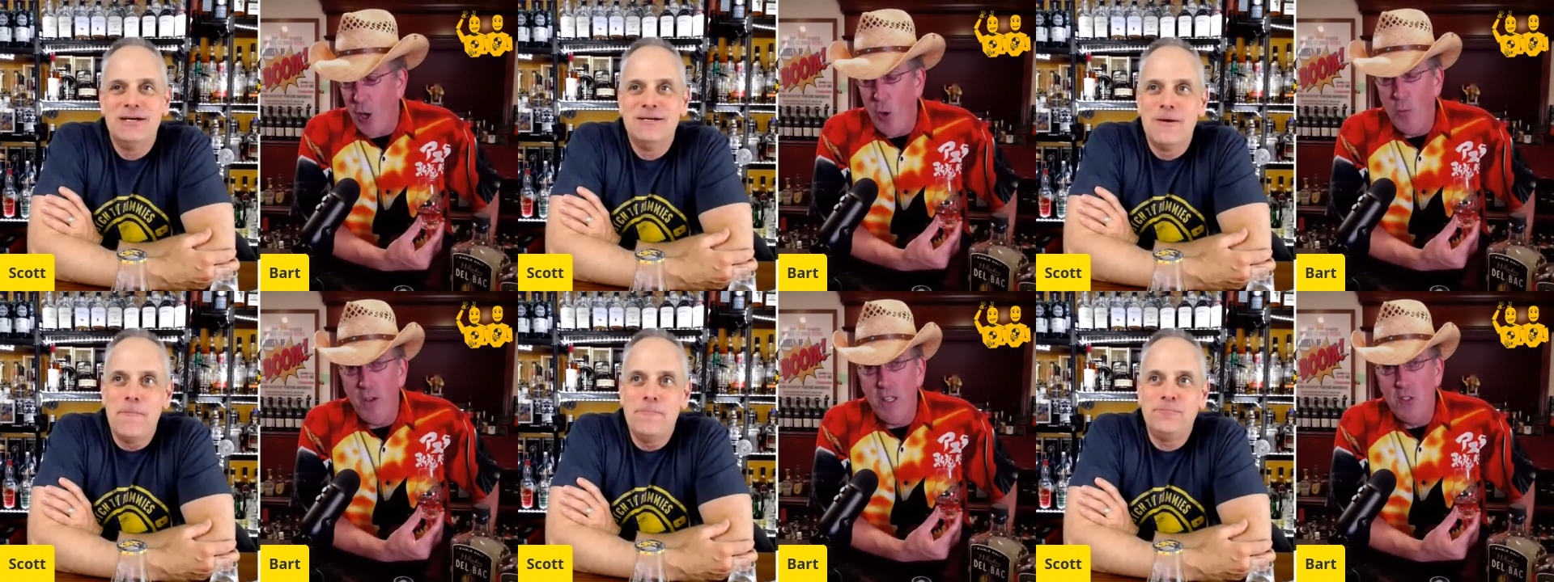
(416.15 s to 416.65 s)

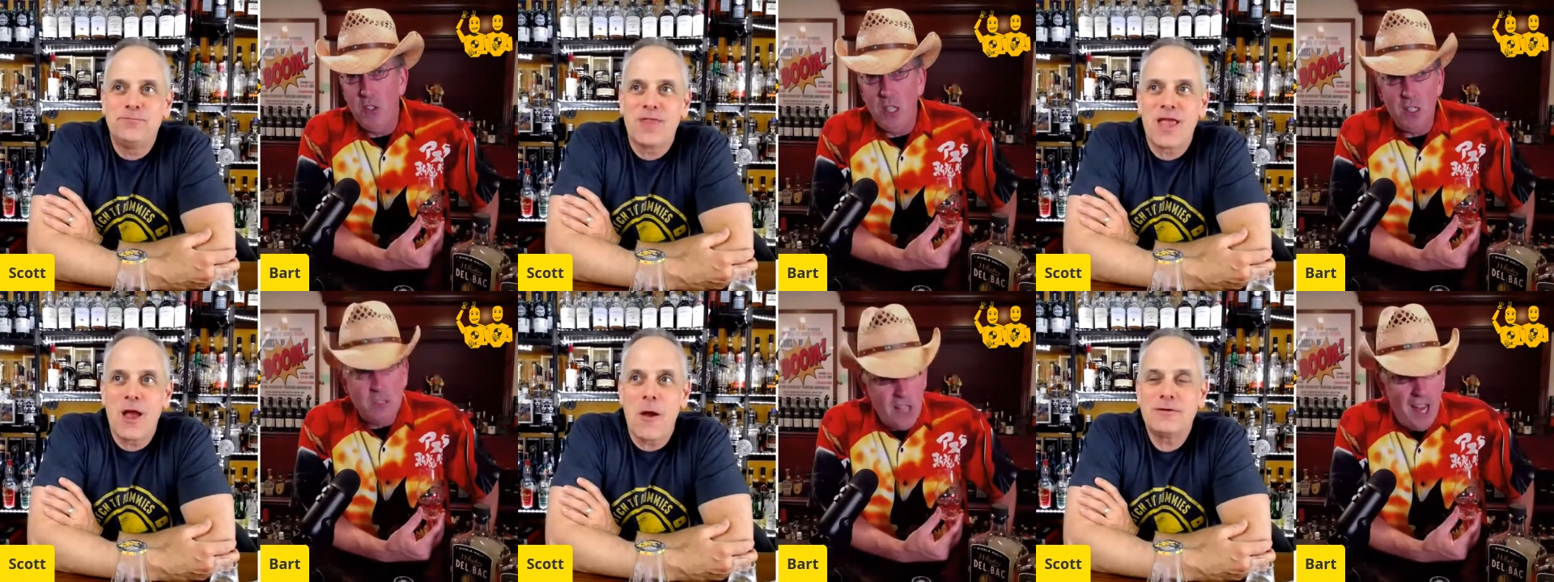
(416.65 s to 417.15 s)
Speaker 1: COVID
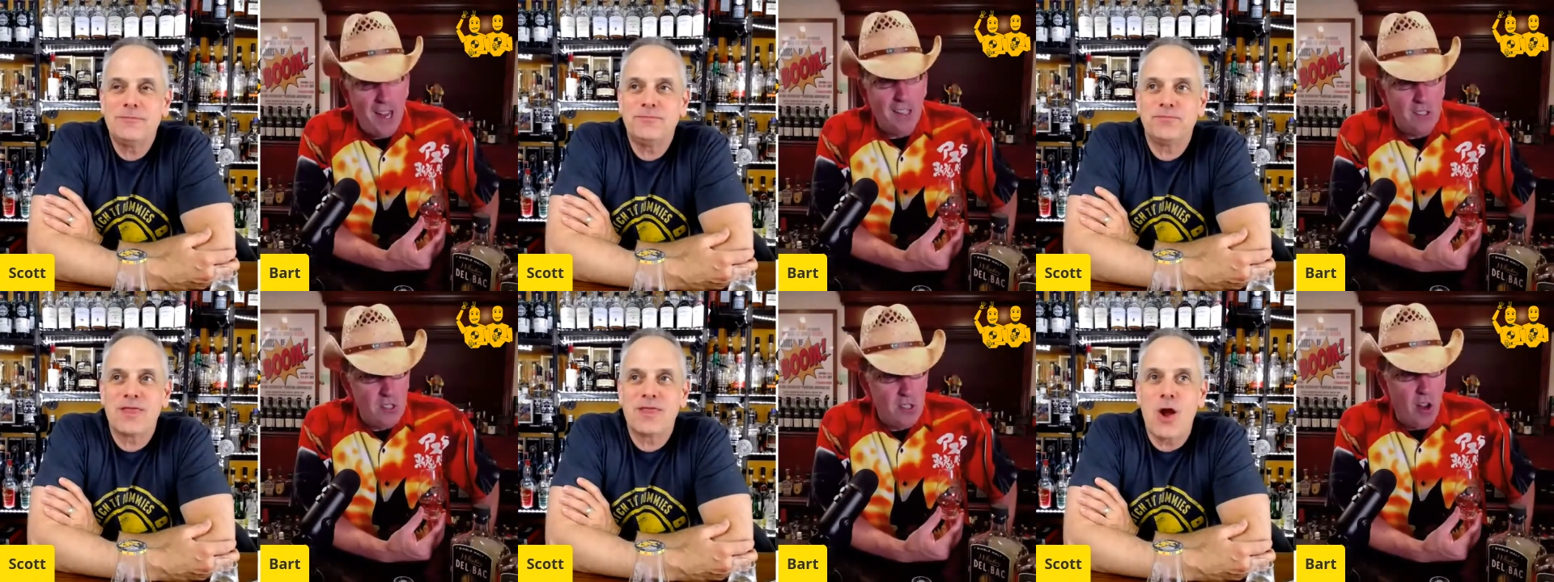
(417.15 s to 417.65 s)
just kind
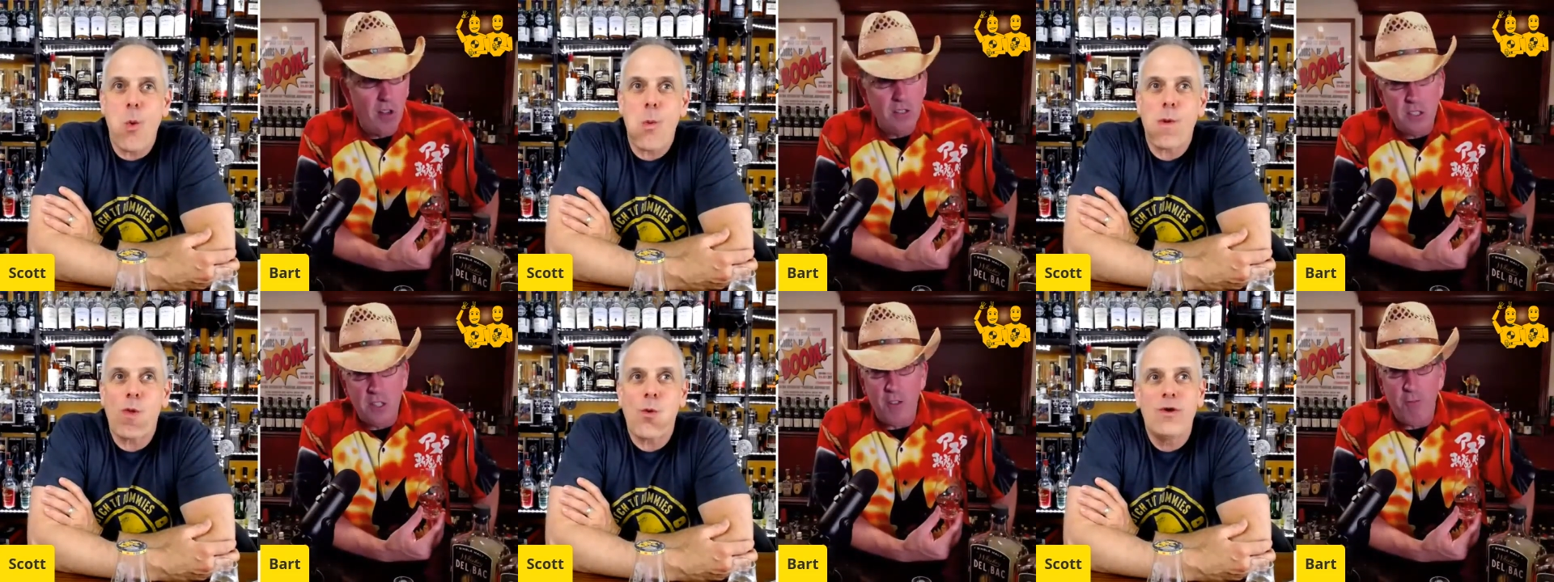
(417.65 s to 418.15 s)
of
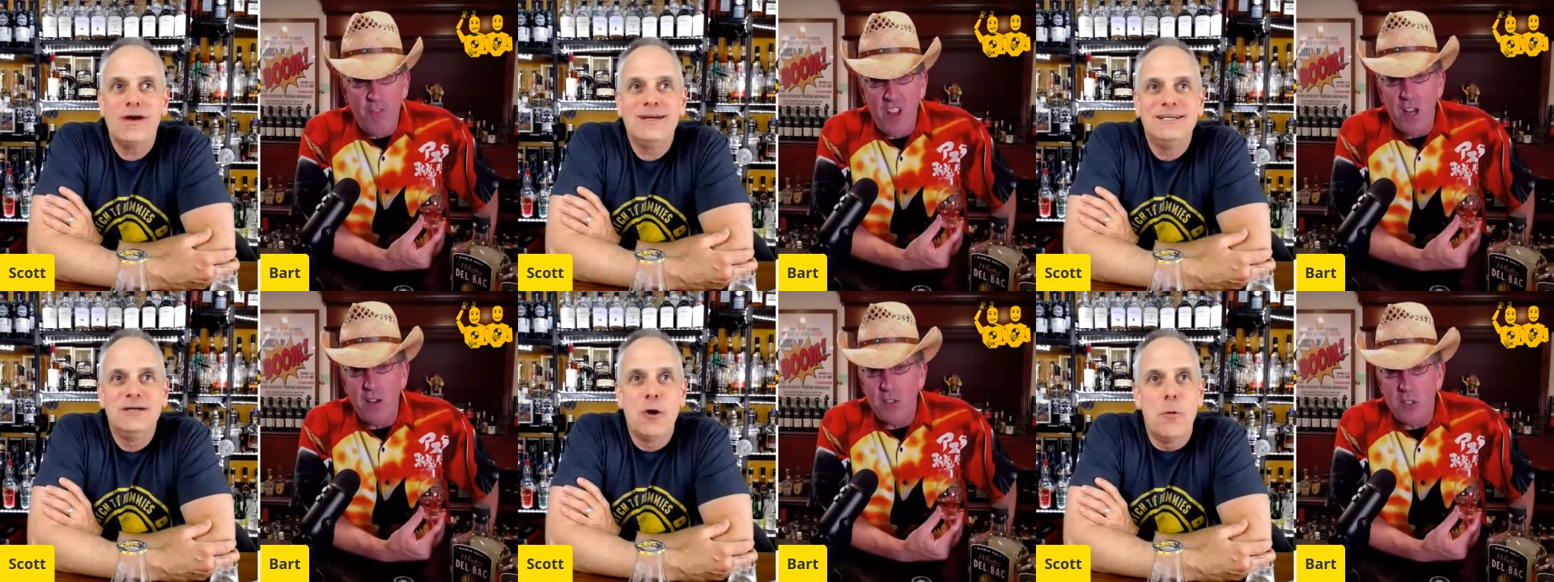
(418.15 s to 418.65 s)
starts, the
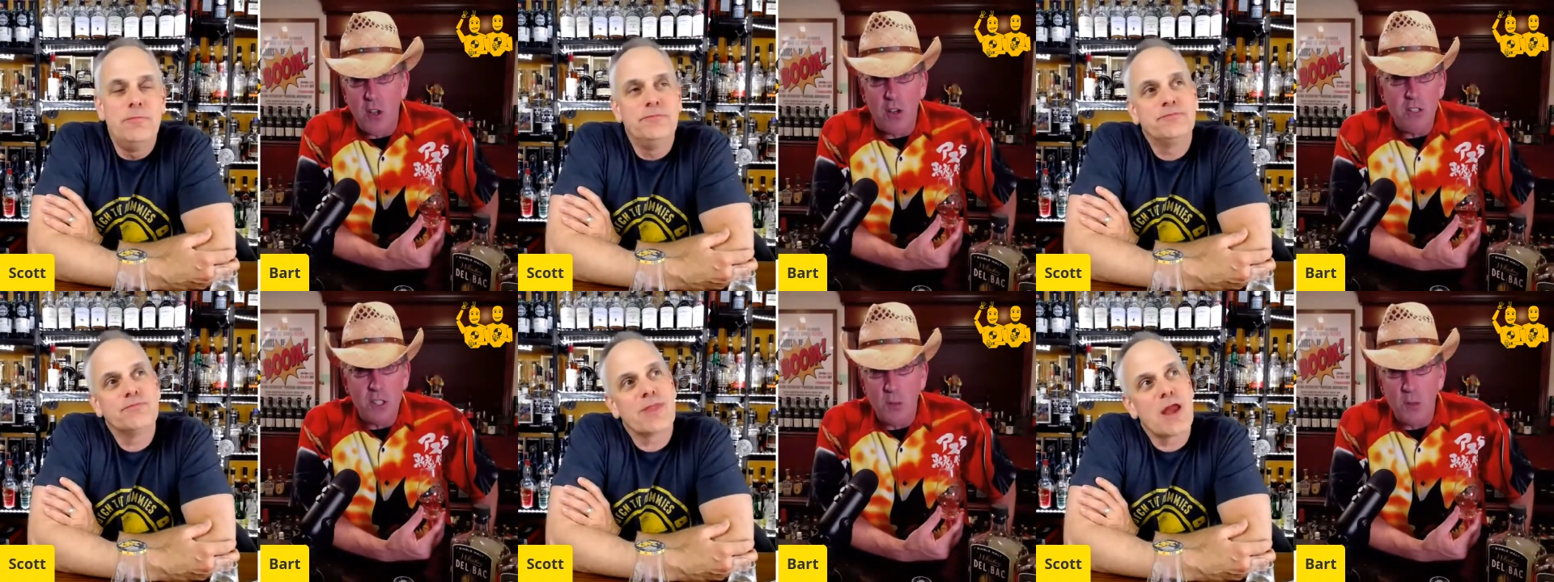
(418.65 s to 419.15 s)
fear
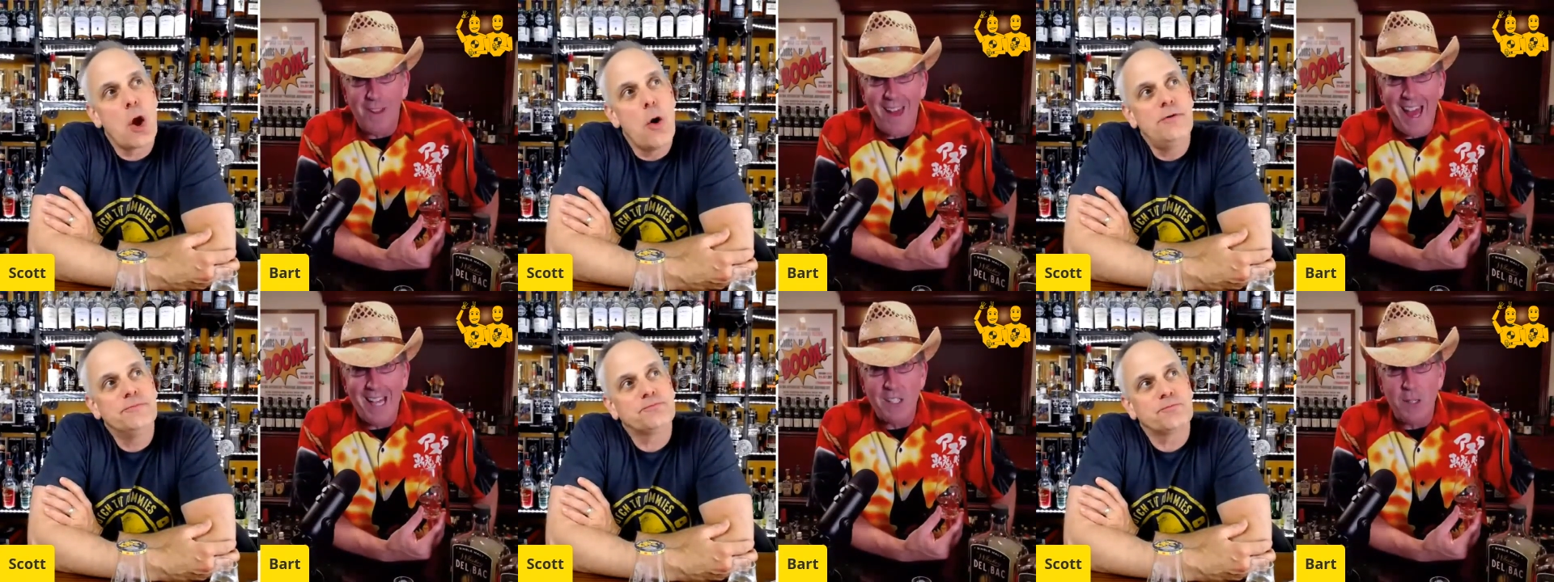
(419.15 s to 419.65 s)
starts to
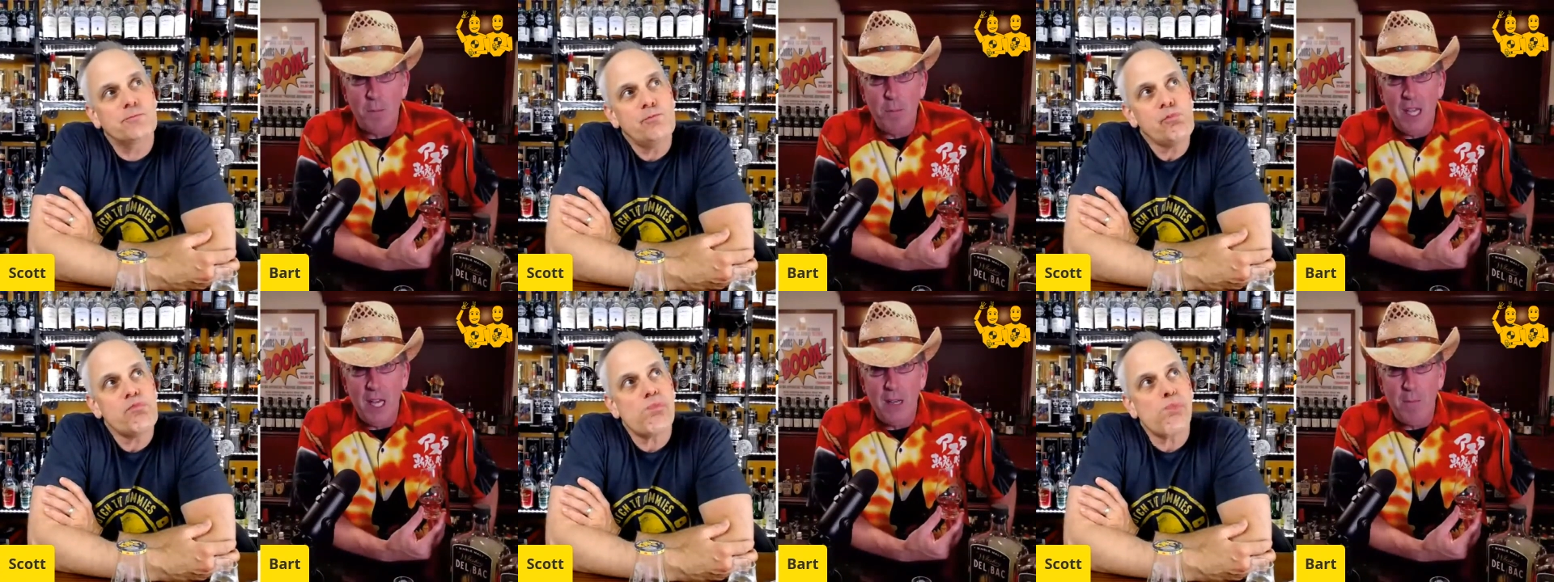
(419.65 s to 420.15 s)
relax a
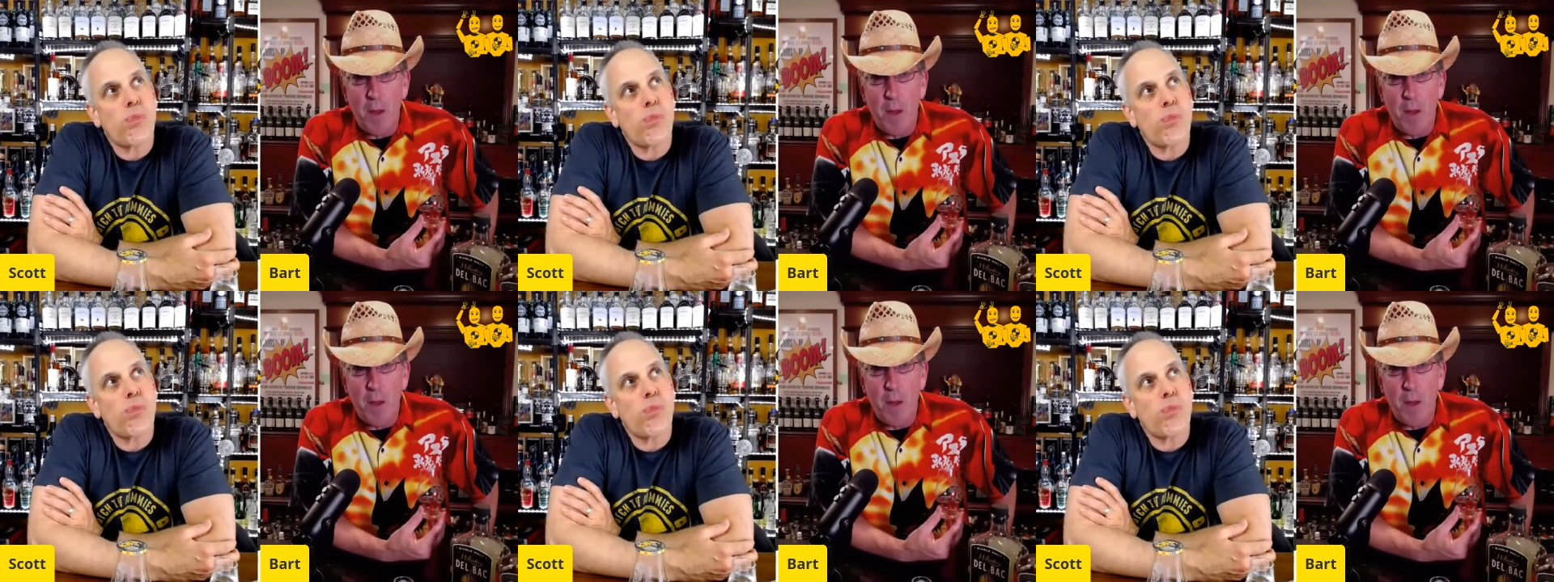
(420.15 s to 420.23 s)
bit.